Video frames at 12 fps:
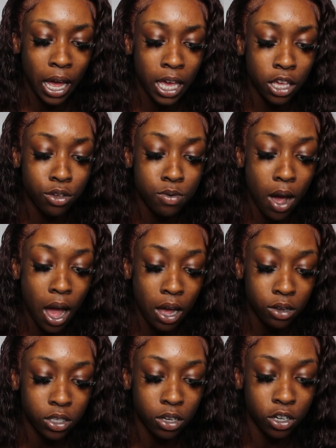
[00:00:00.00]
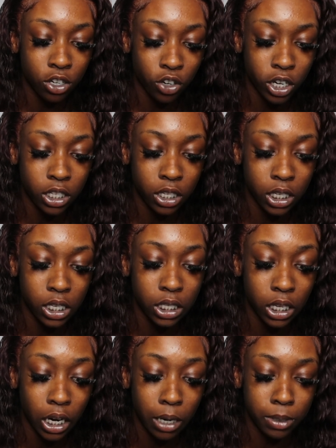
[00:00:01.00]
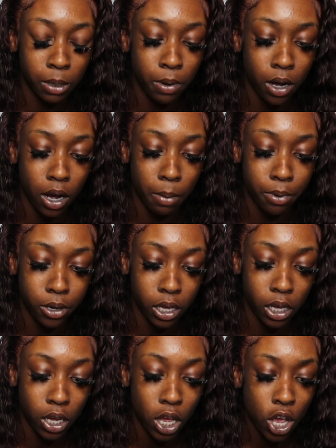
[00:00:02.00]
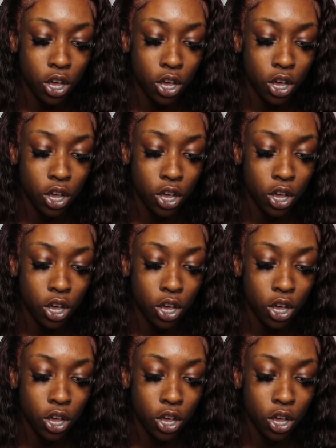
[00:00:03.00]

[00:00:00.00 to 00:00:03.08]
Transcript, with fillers: and you also agree to these terms upon booking.